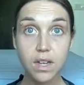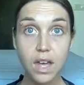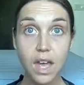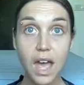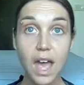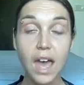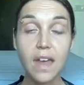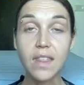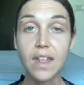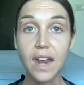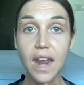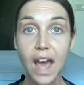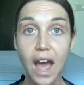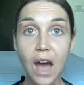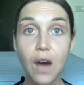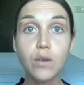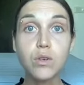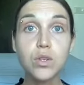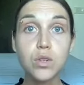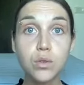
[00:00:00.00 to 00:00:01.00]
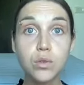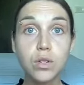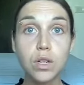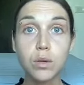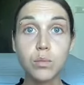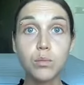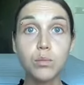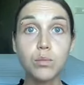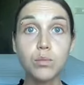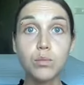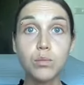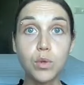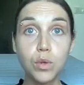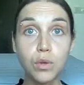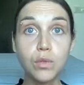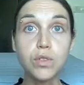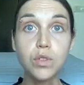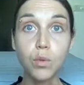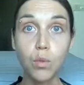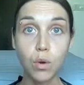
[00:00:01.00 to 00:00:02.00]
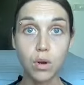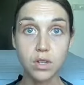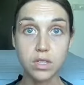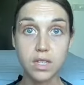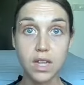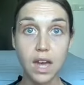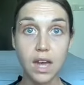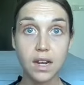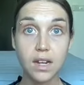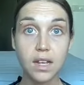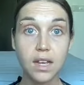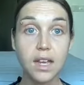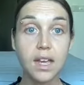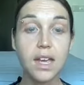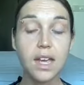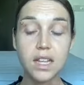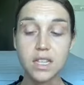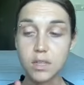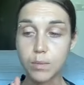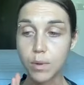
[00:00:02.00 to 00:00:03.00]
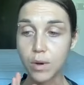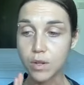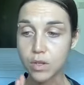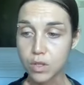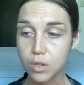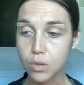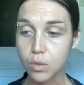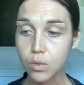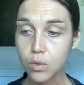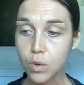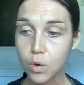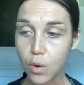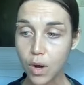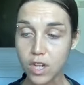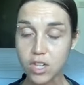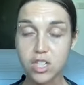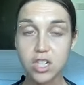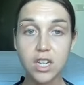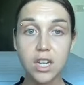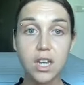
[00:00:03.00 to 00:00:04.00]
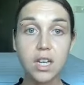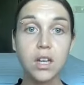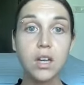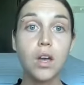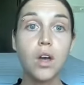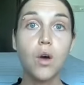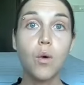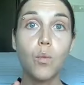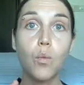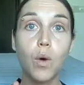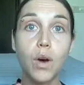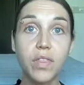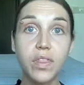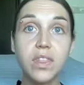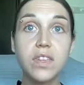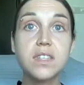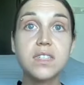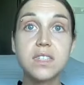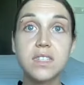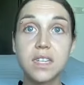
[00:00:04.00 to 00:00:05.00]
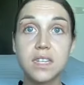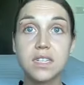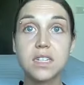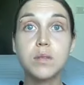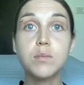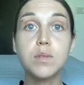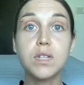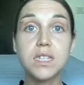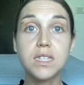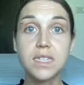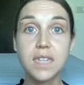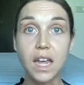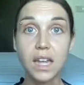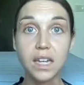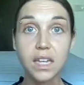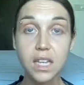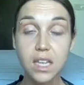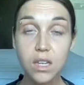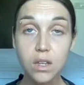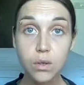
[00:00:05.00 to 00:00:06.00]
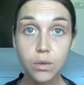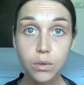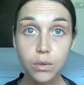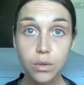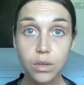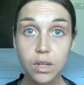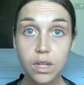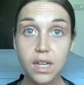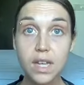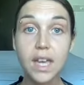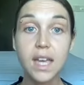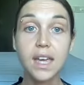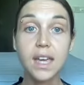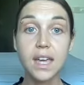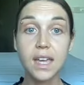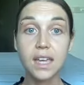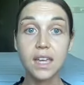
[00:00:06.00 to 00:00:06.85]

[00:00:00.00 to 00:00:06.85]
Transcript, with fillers: and then how you can move towards that. It's about you questioning what the system is selling you, it can